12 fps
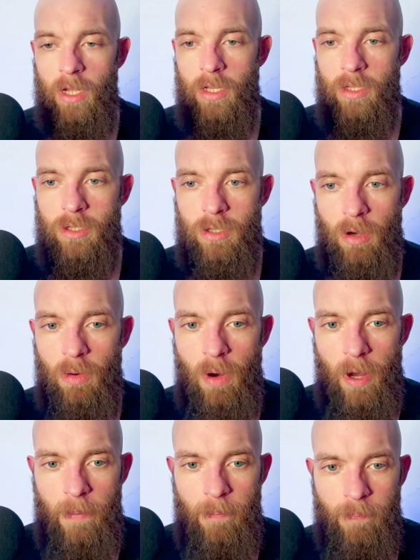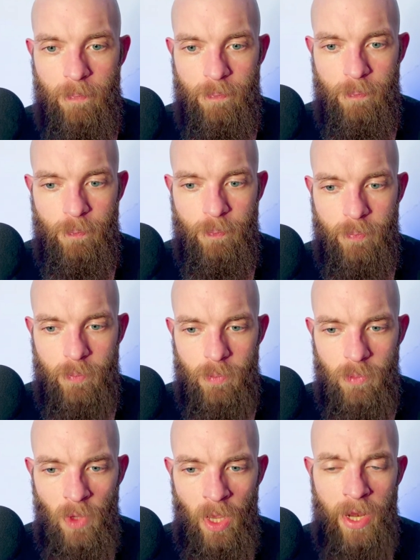So
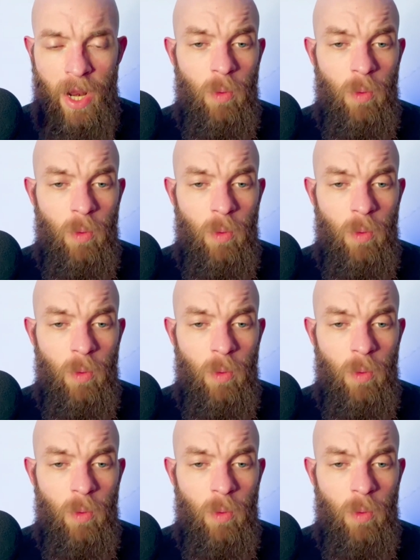and